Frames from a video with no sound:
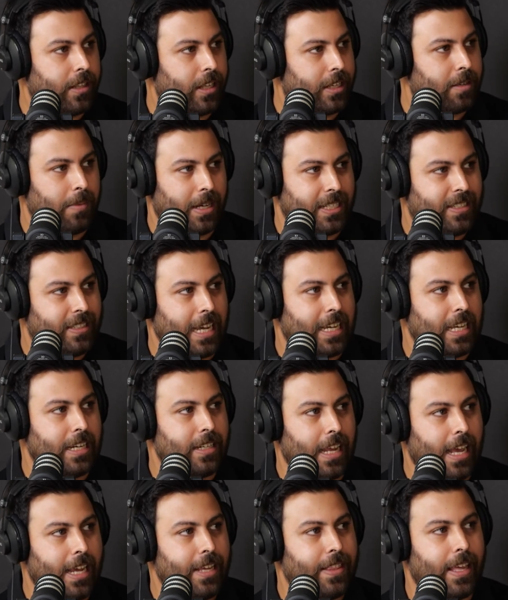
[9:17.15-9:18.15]
Like my
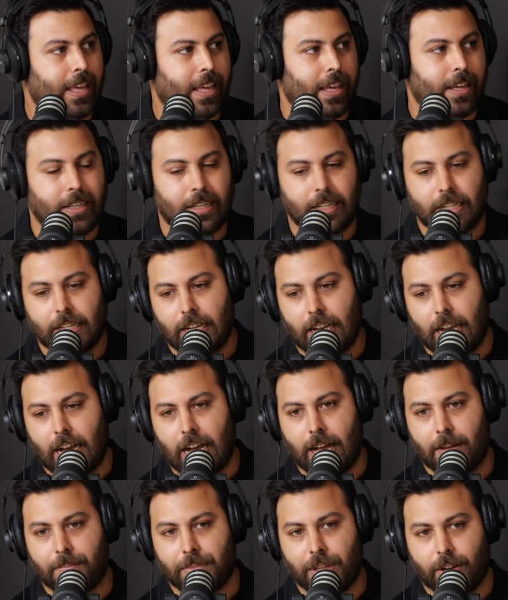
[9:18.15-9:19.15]
second day there,
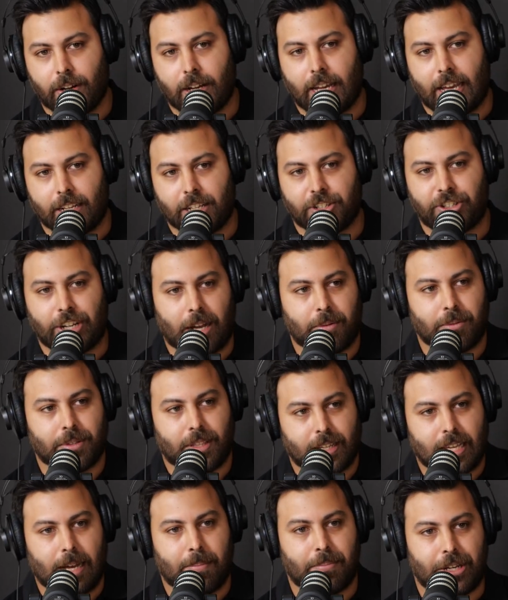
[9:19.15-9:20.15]
I had a chat with
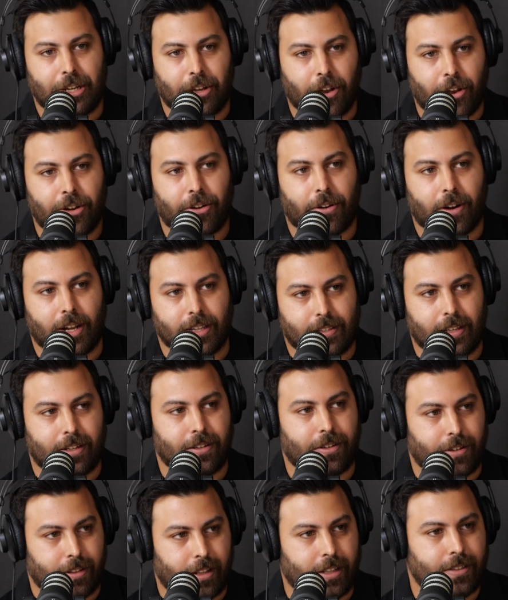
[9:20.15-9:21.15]
the company owner. I said,
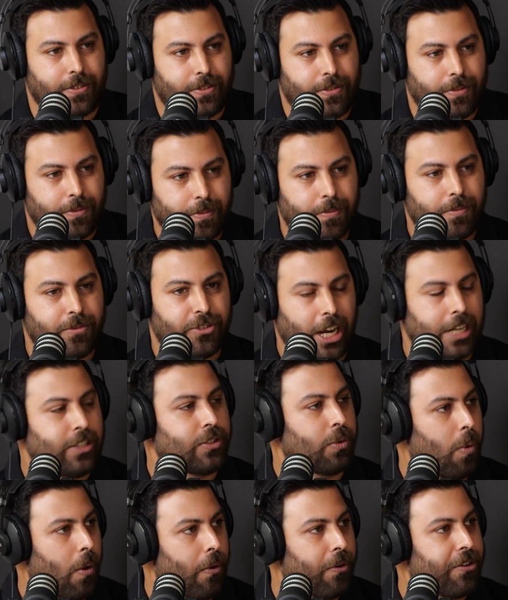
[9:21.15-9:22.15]
let's change
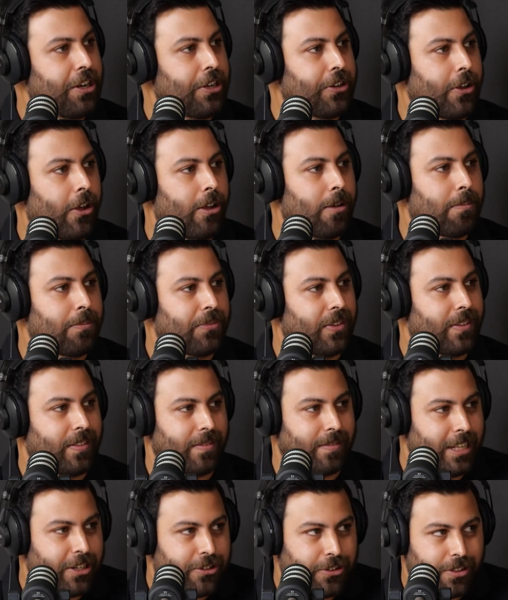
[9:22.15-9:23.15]
the warranty terms.
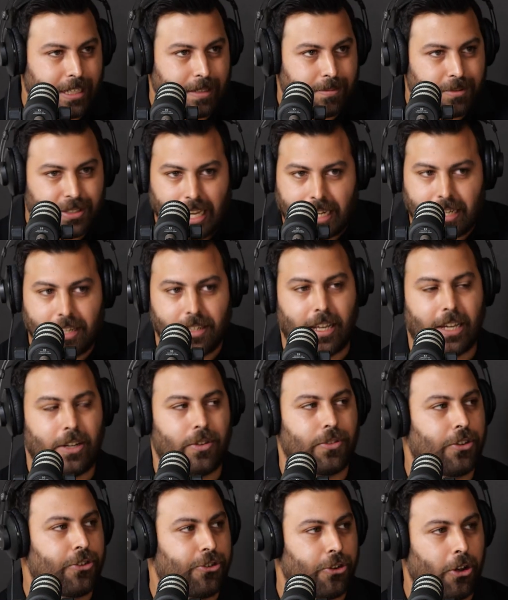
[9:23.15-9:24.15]
And literally second day
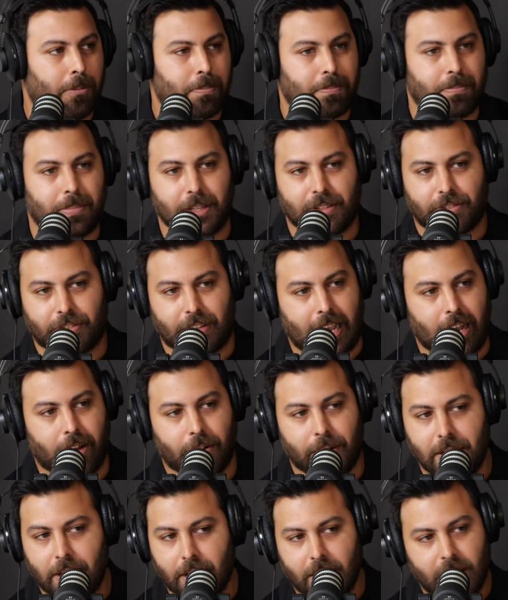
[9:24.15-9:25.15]
on the job, it's
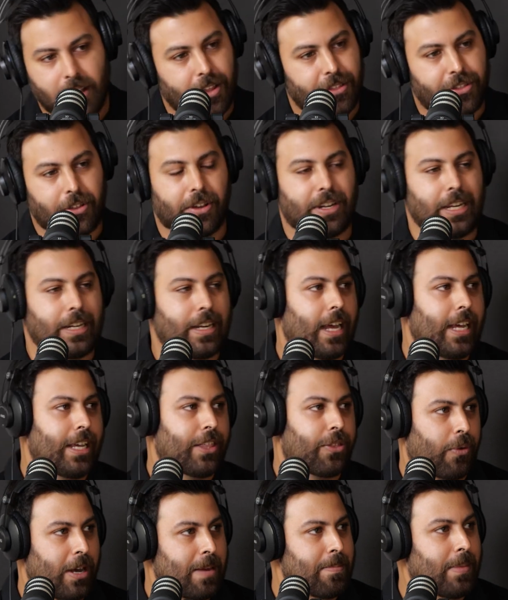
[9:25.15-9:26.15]
now 30-day,
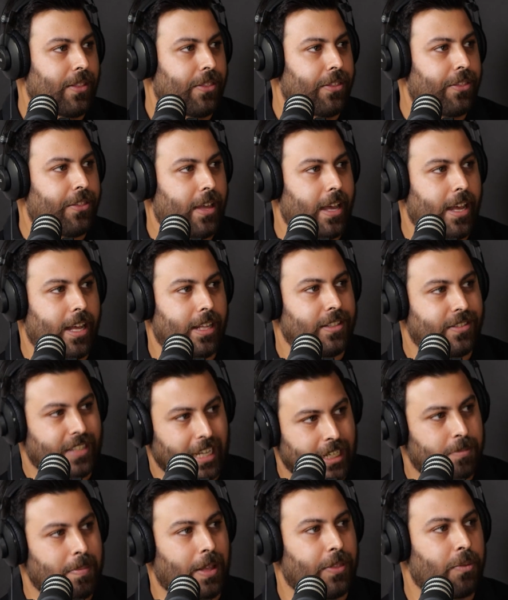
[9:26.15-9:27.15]
3-month, and
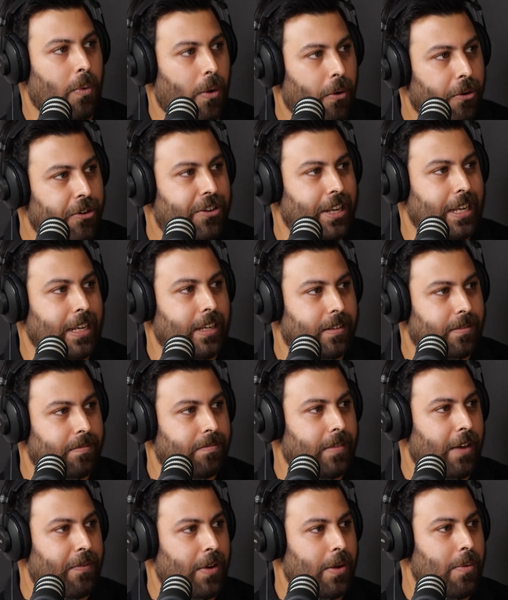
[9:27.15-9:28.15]
6-month warranty.
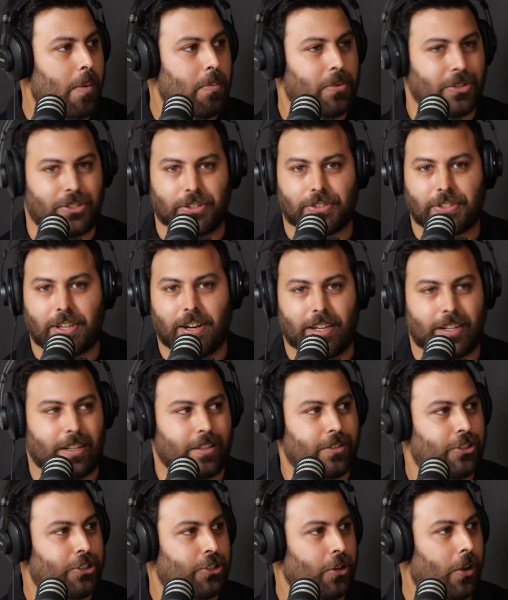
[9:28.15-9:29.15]
And everyone was just kind
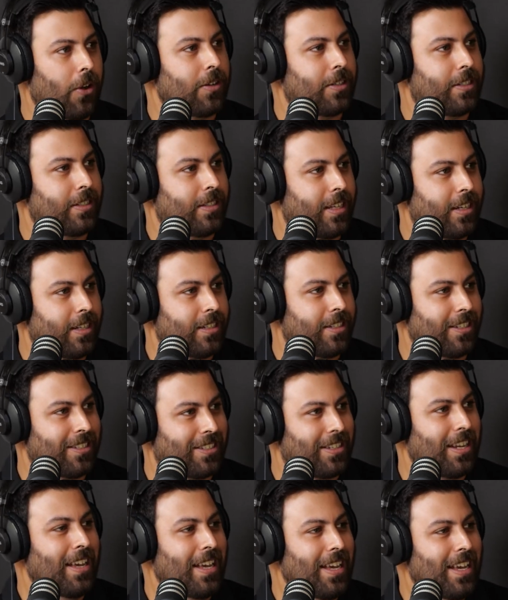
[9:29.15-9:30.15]
of shocked that it
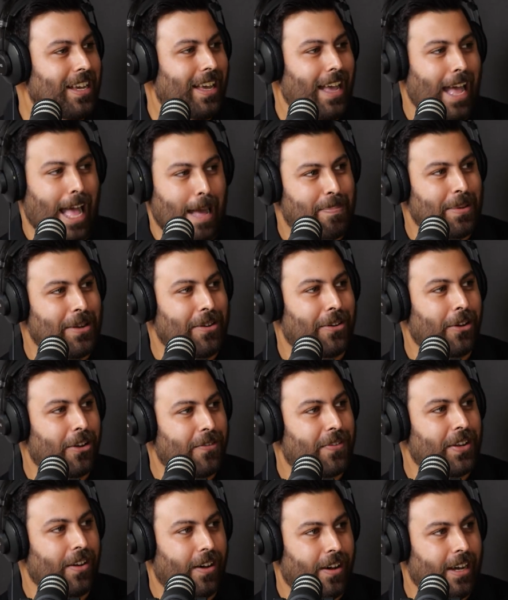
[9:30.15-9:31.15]
just happened
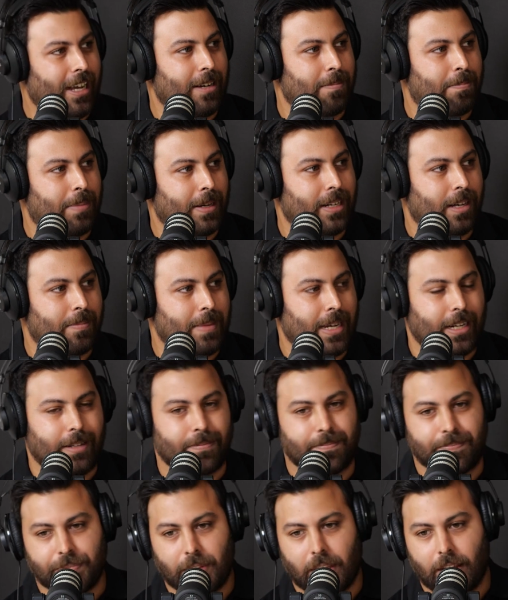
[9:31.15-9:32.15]
overnight. But I
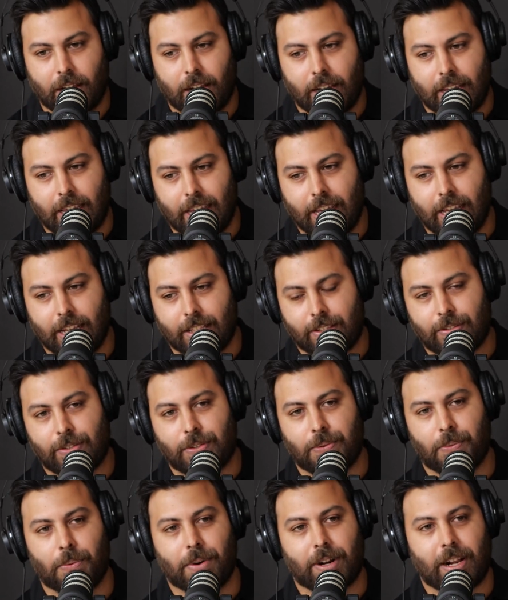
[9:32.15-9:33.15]
mean,
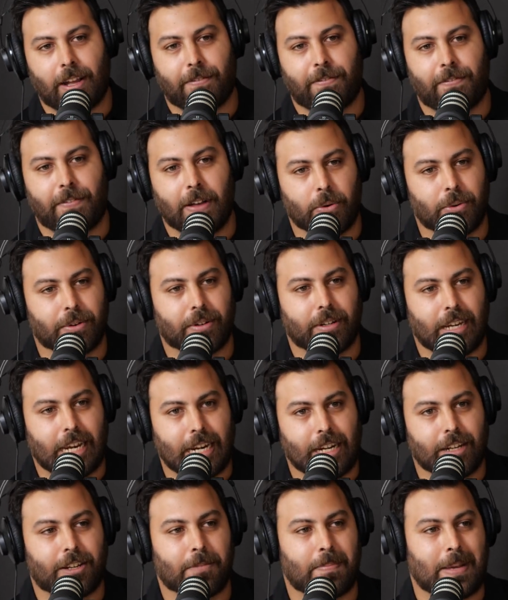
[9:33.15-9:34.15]
it's what I felt
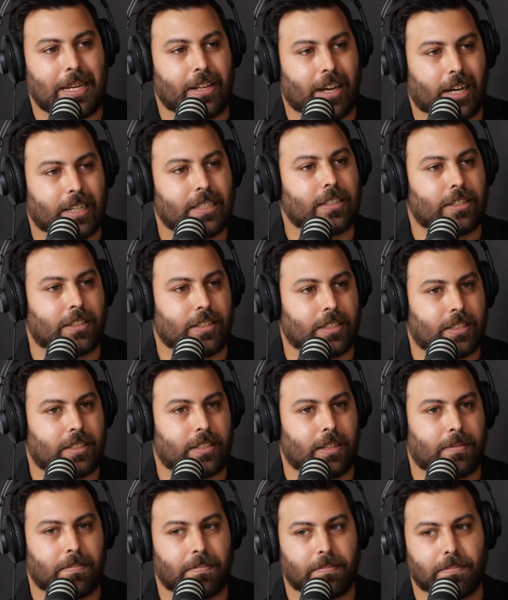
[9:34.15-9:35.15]
needed to be done, just
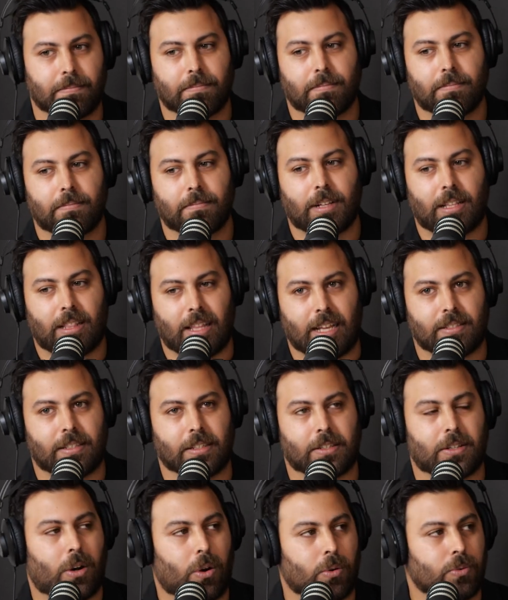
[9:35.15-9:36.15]
some
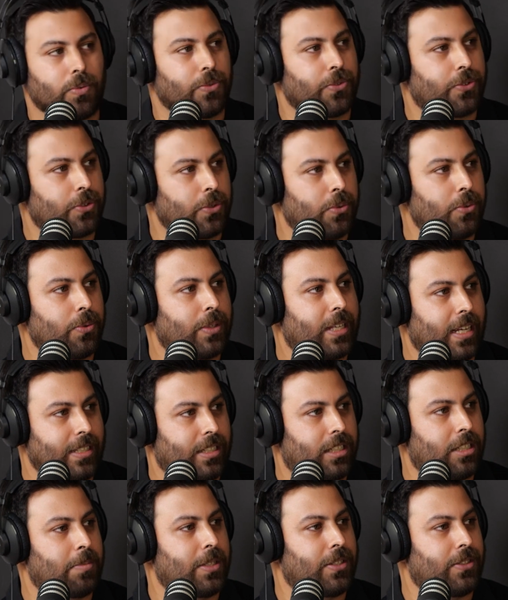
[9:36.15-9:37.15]
classic old school
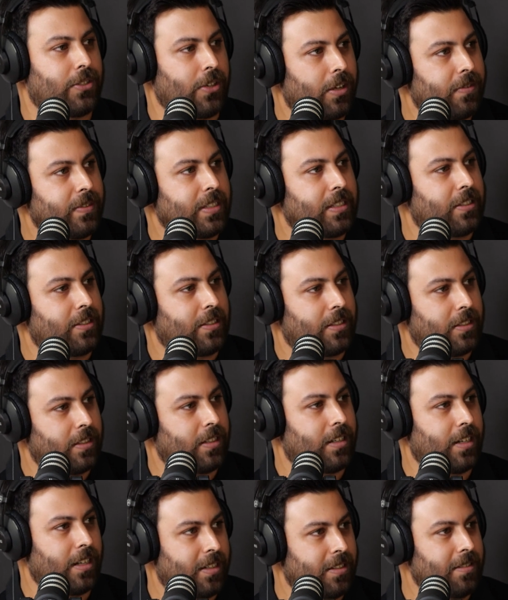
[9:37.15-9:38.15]
customer service,
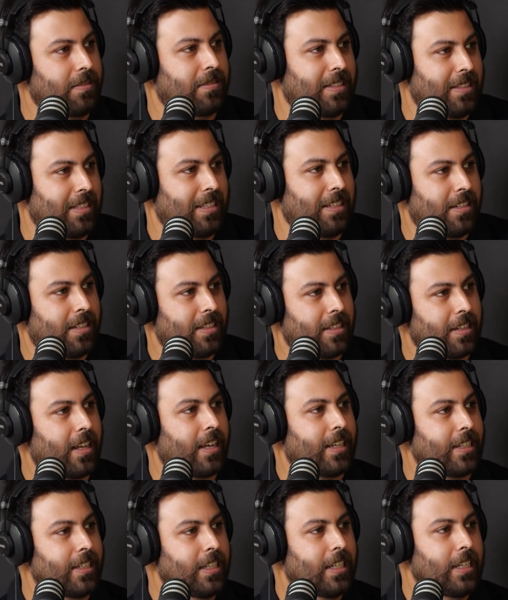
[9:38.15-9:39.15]
at the end of the day.